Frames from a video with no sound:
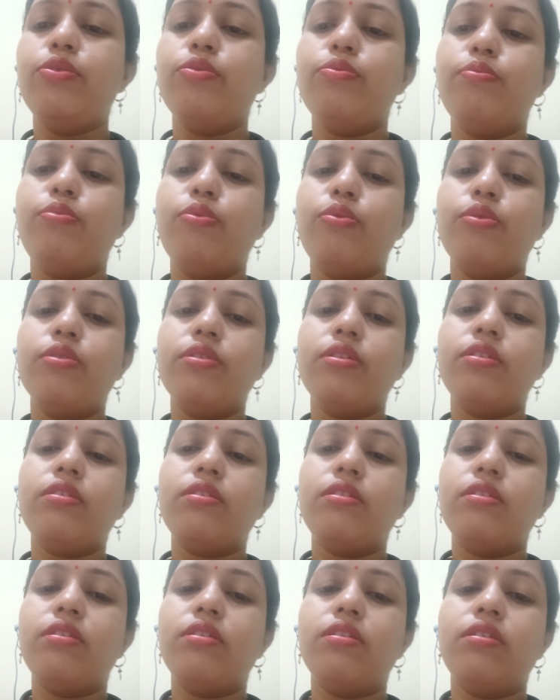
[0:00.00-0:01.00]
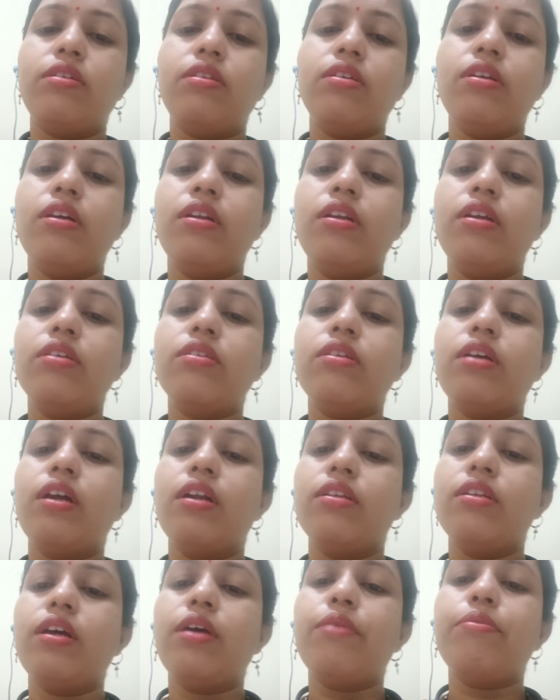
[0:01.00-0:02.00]
to both the DNAs
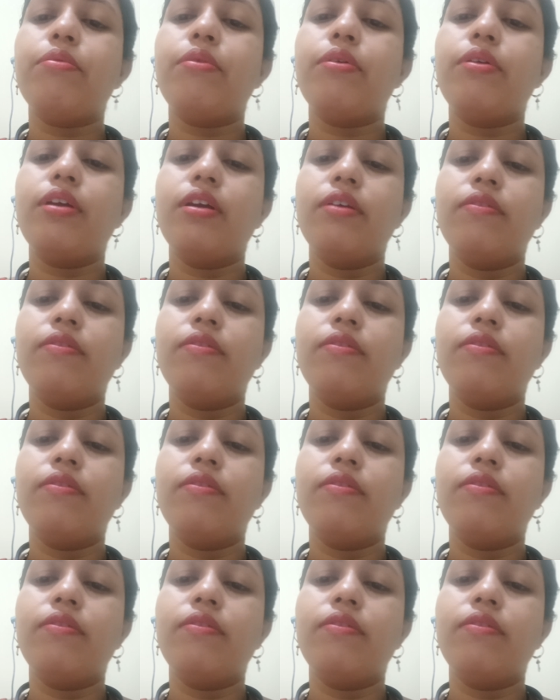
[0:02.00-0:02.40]
and therefore